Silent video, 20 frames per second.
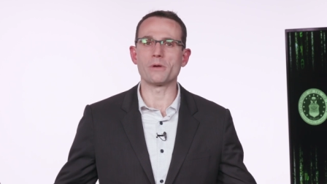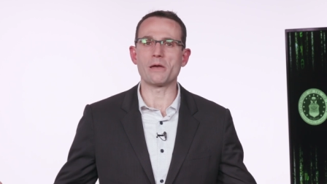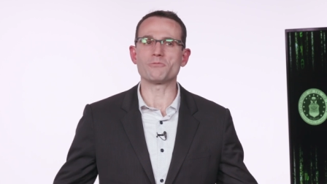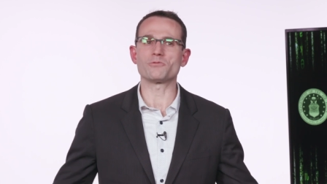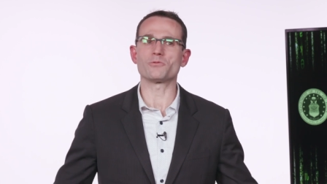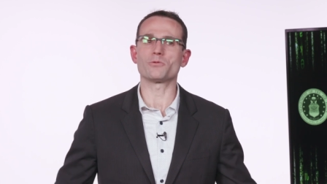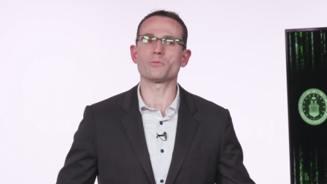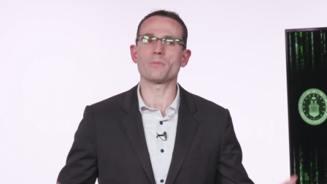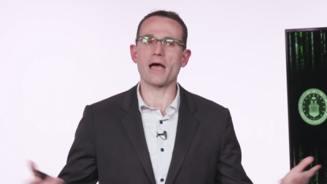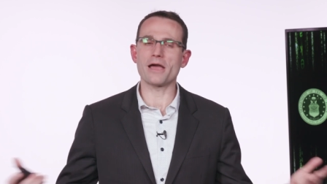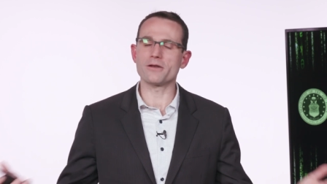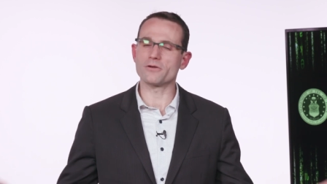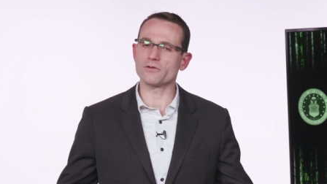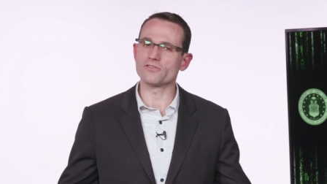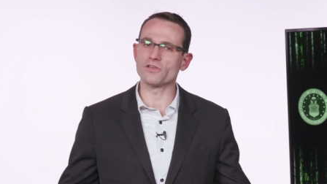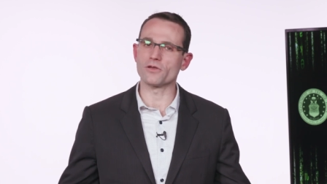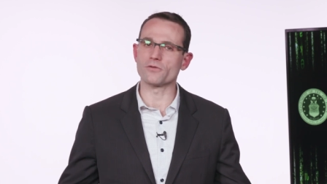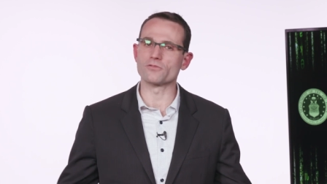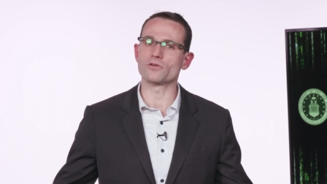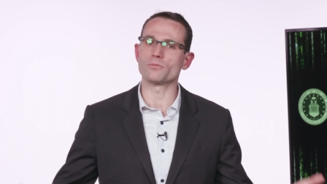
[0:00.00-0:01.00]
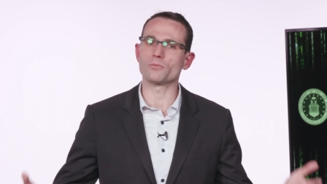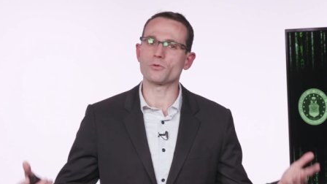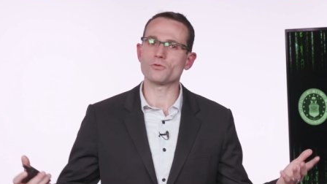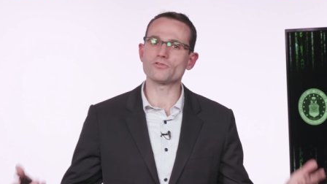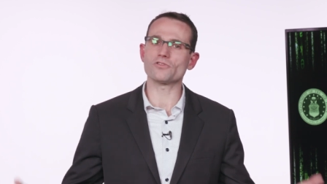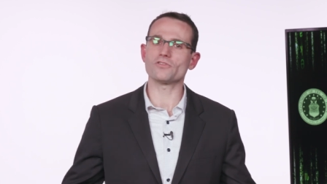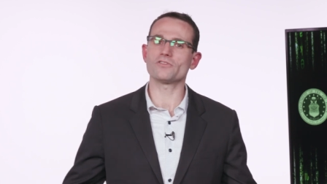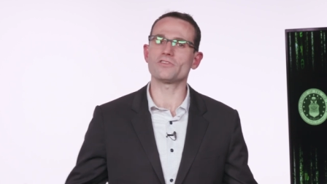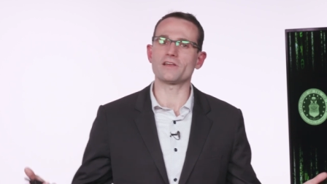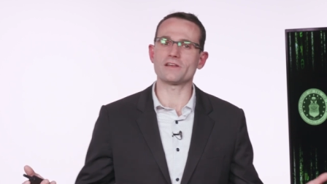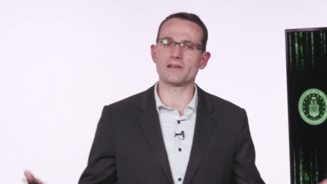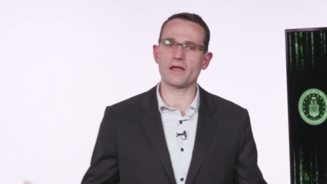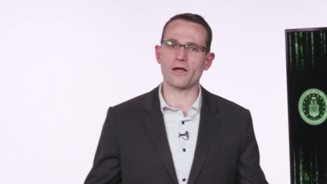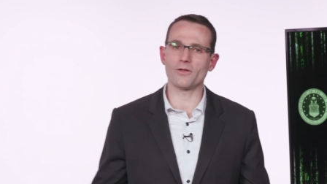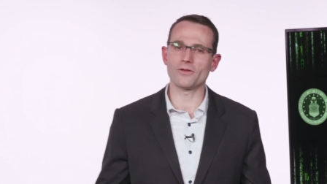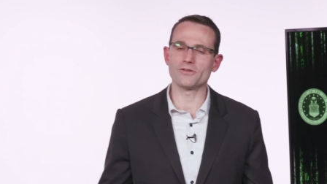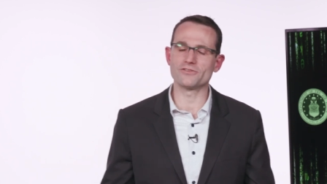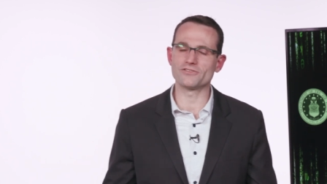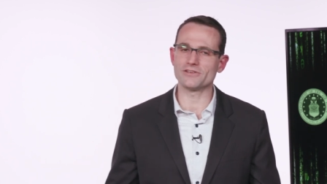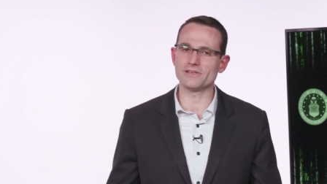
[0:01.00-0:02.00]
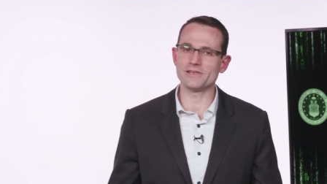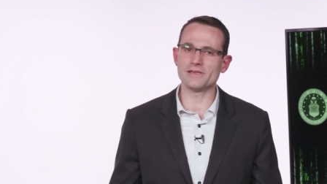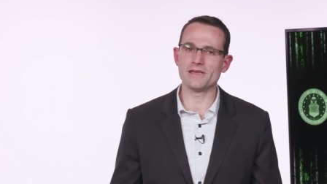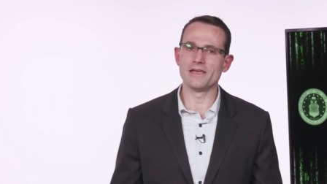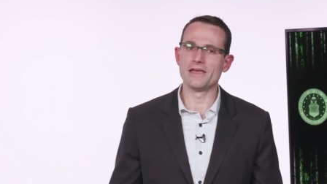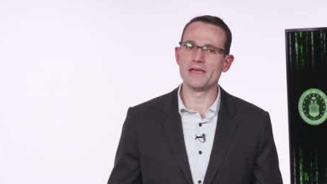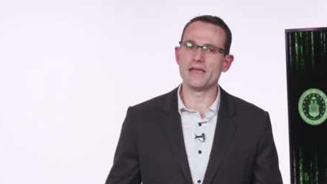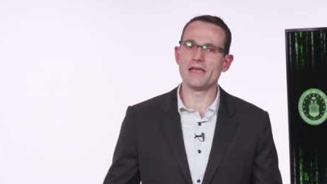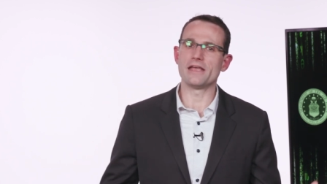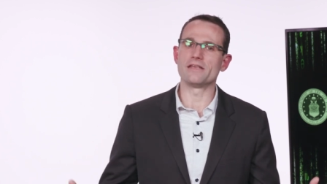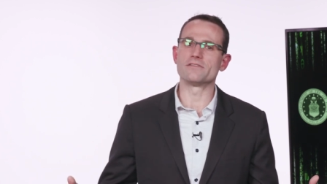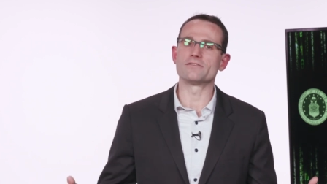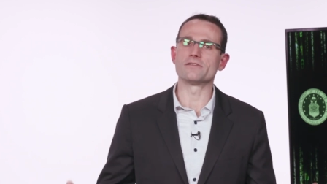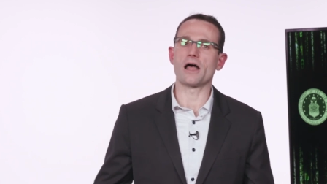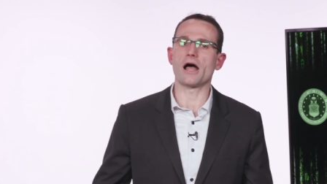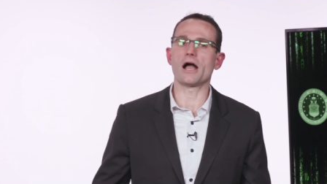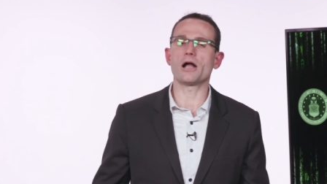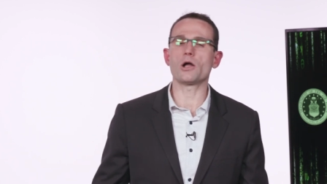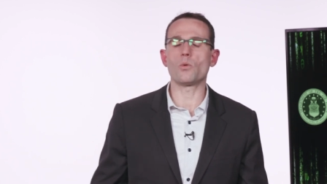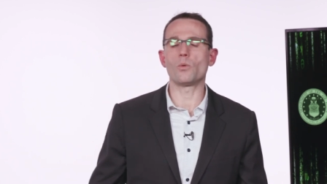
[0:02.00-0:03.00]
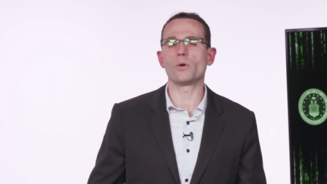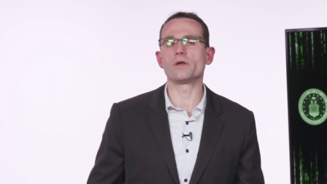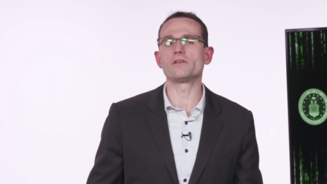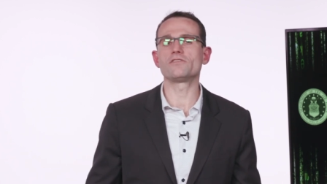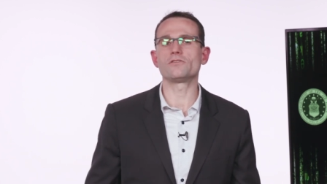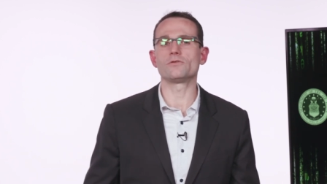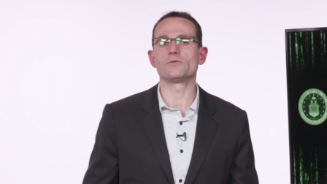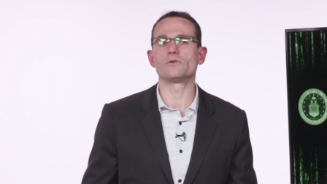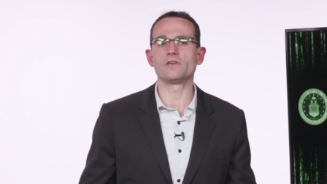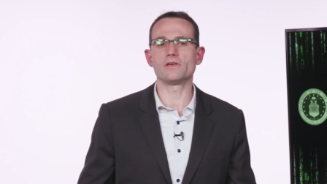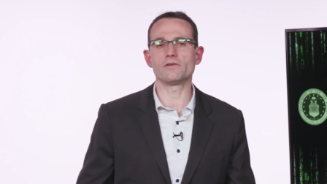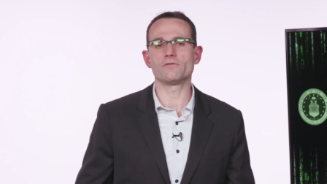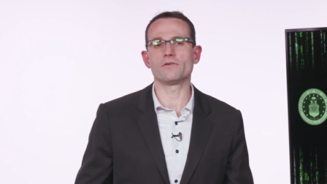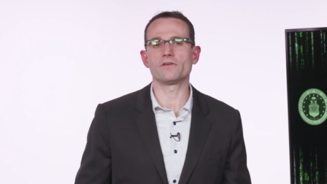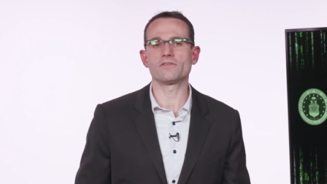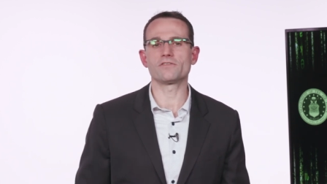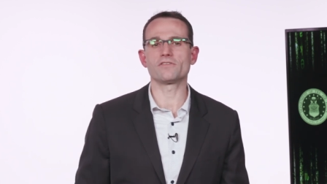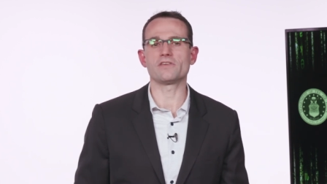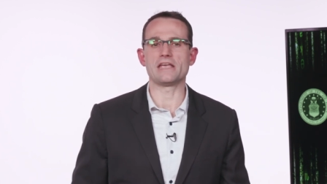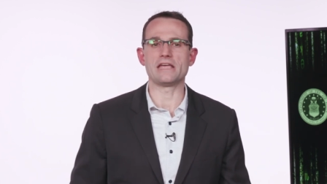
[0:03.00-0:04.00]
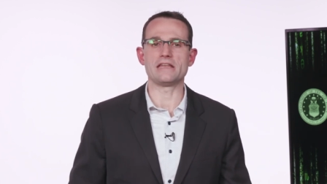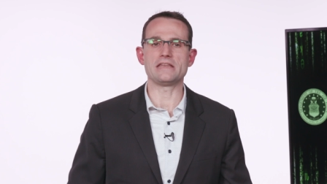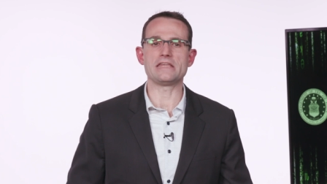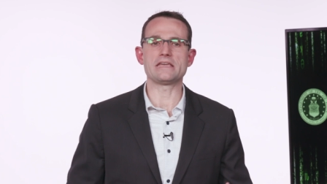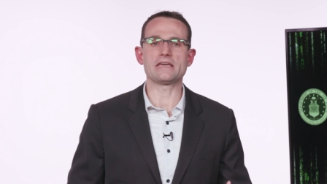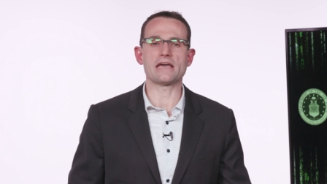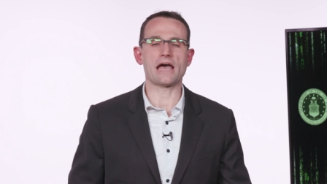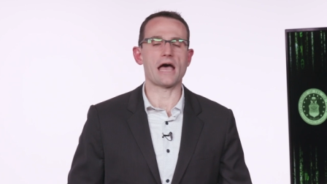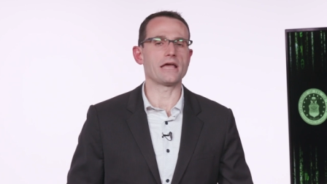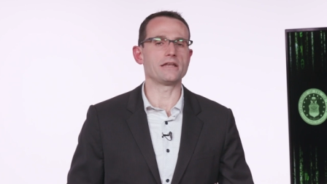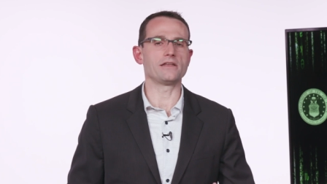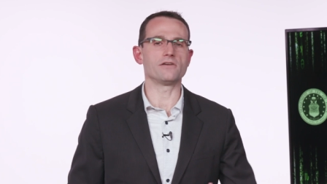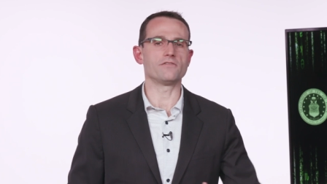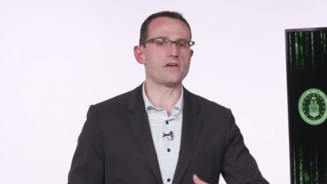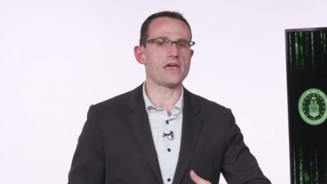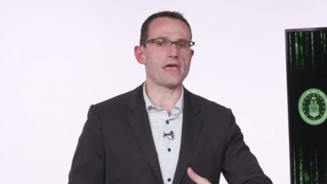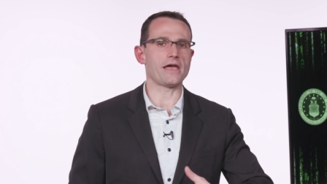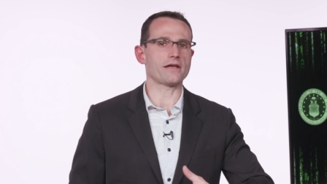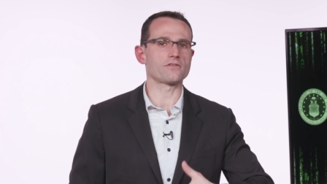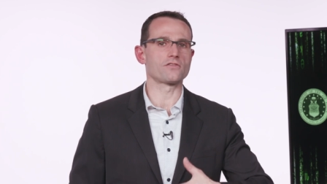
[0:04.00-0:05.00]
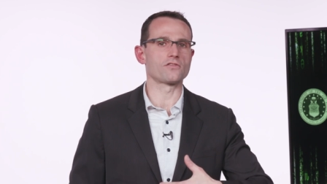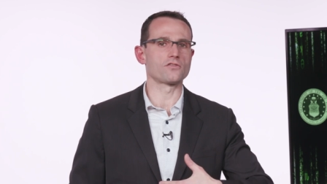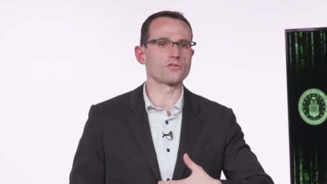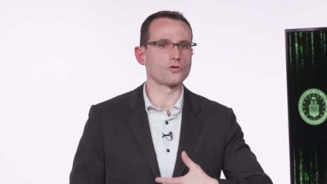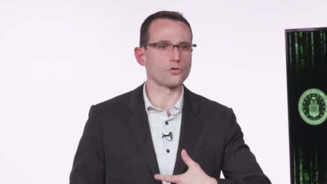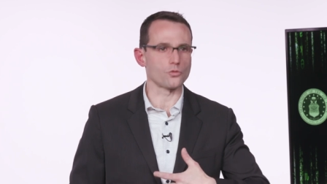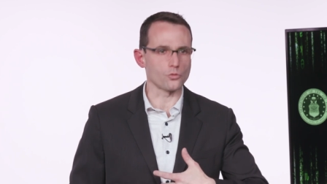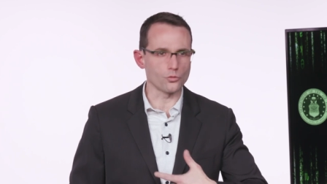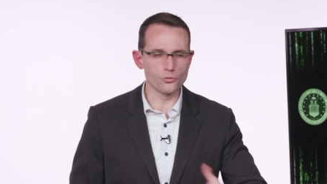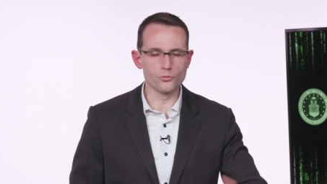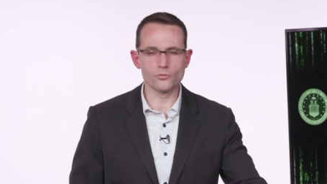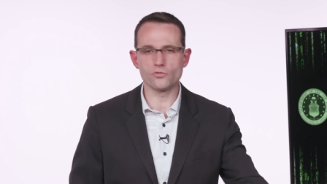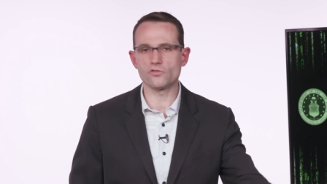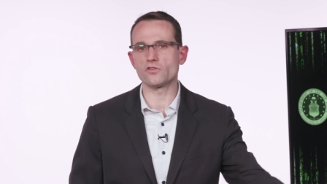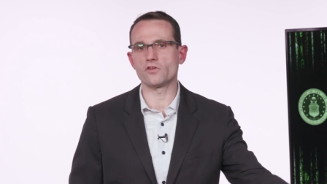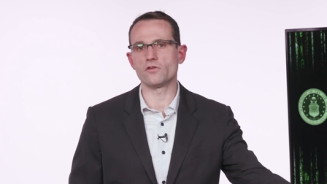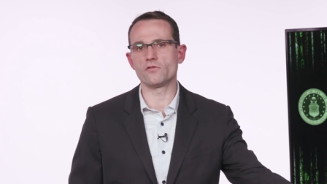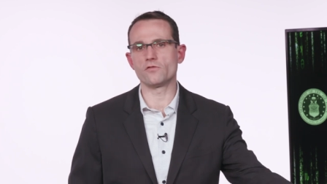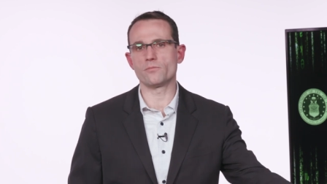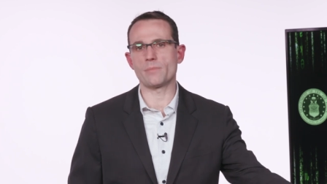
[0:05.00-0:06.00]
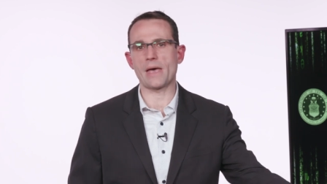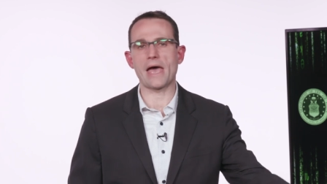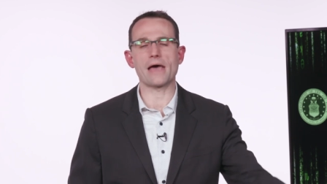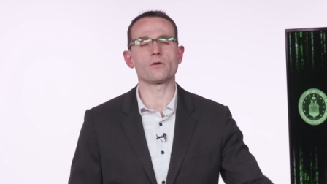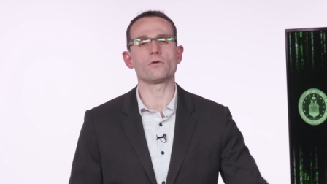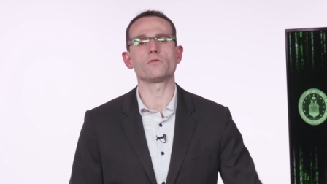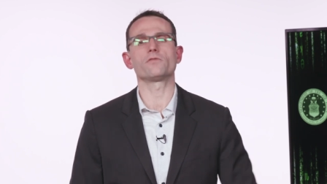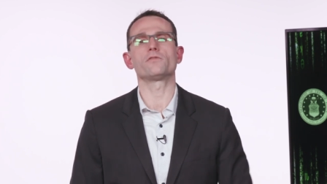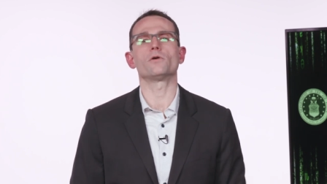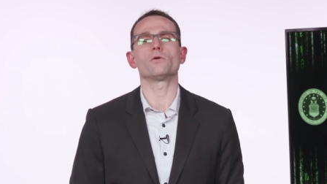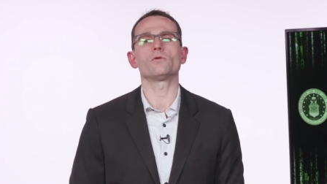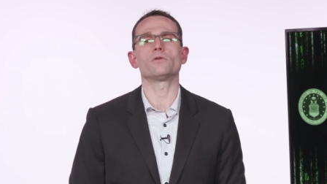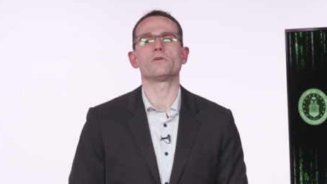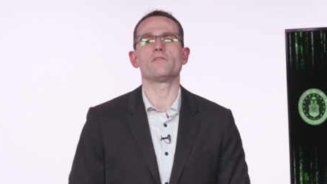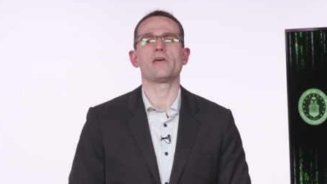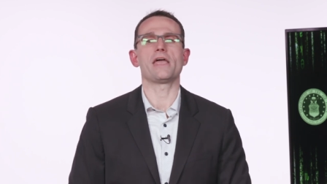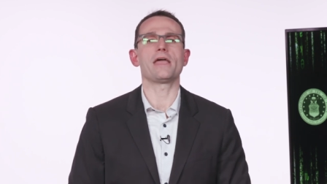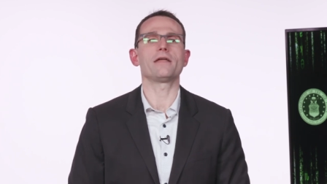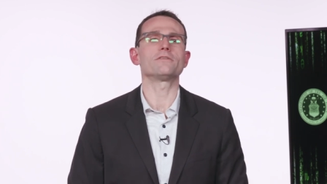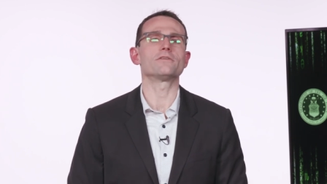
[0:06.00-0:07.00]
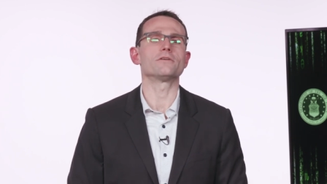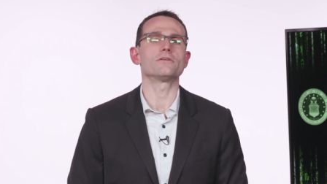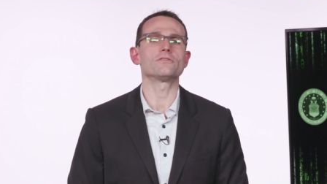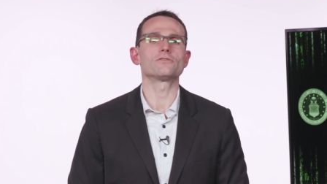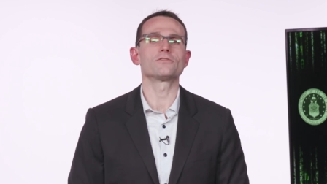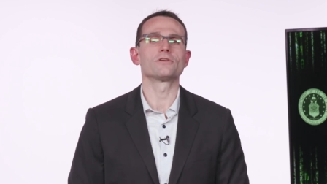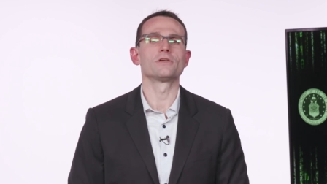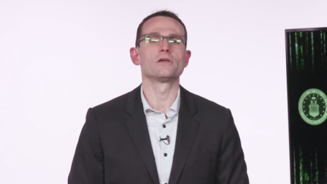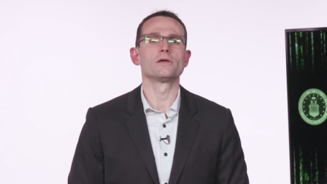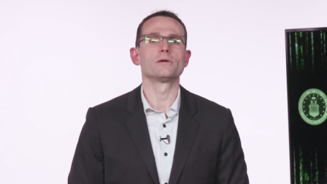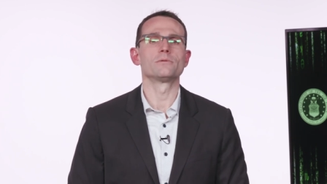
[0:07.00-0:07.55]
We have to remind ourselves commercial technology is not going to give us any kind of exclusive battlefield advantage,